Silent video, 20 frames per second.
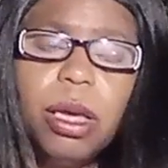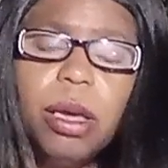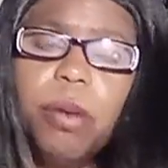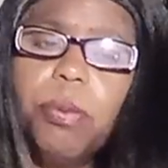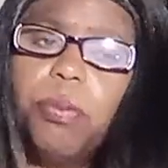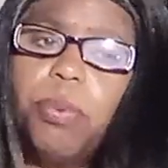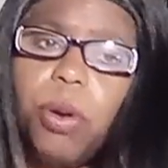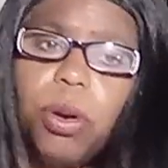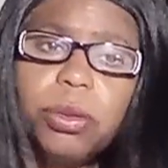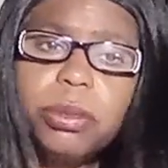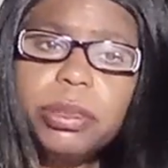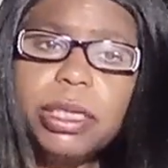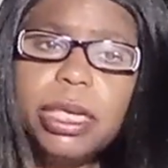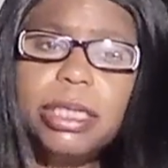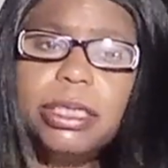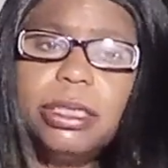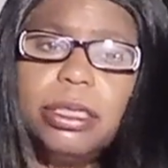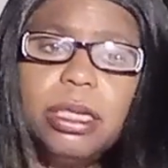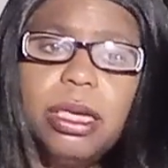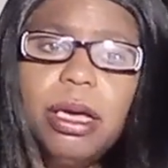
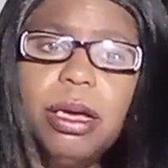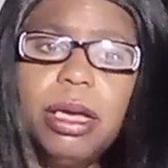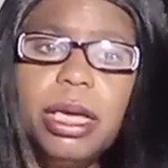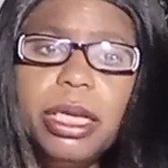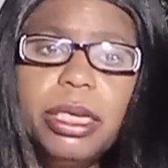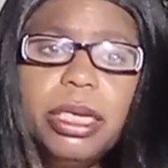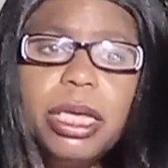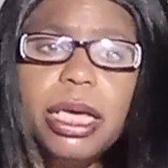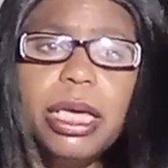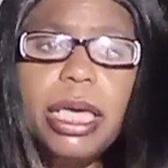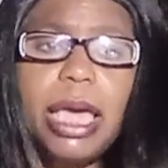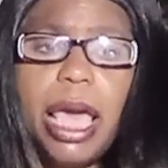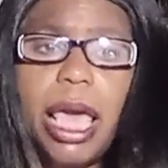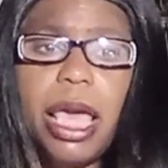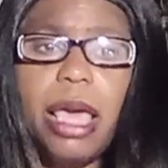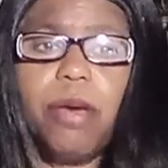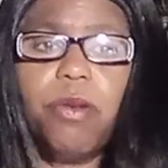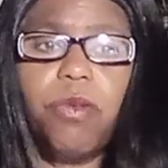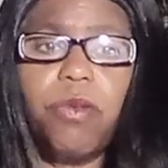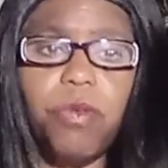And they
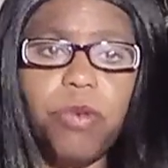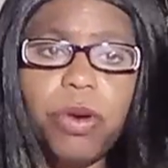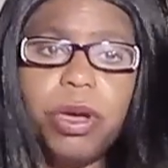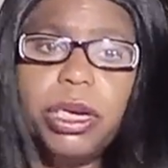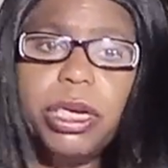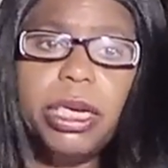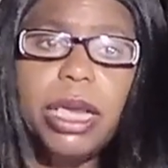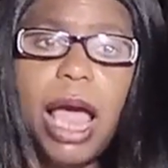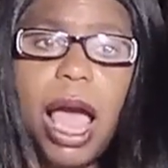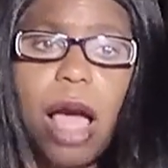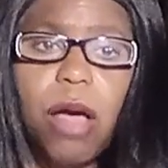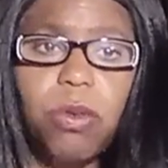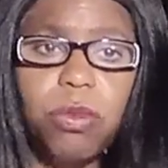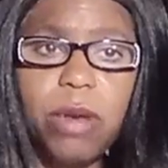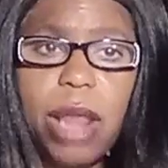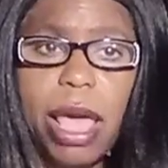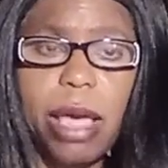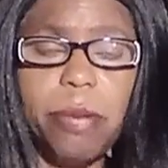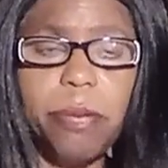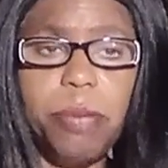came running out
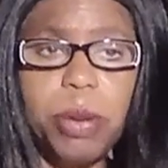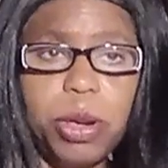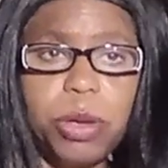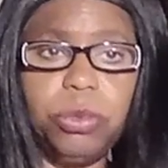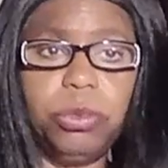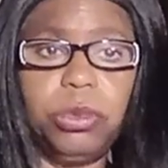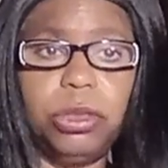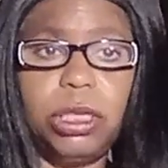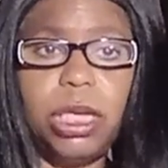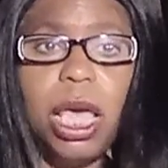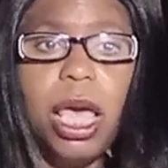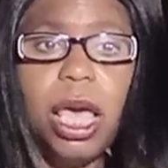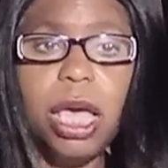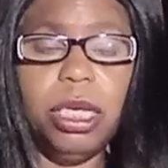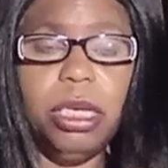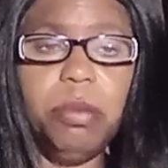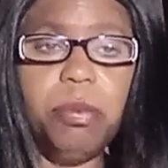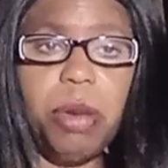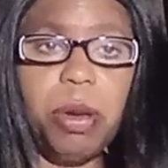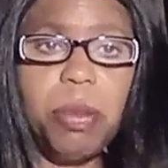like birds. And you
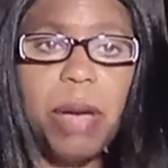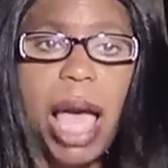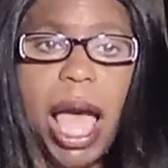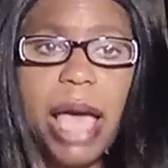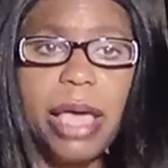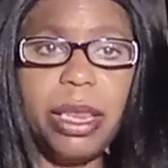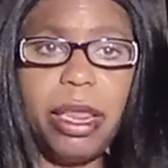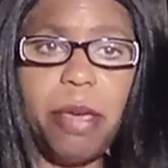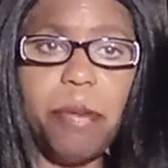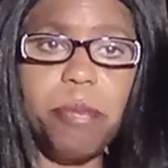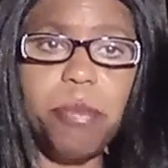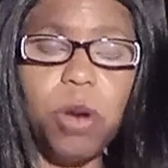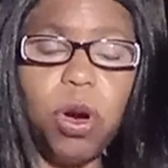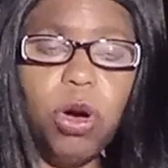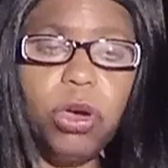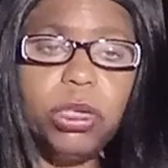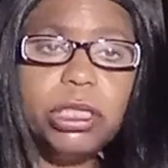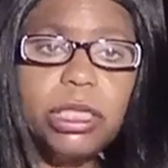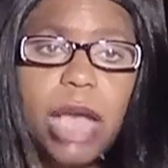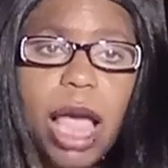remember how they
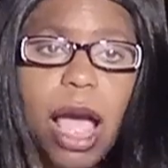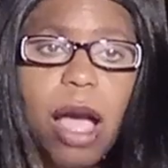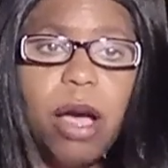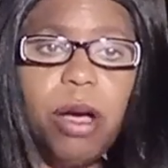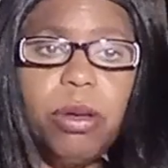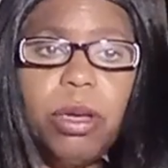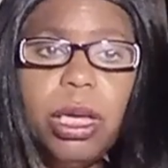marched out?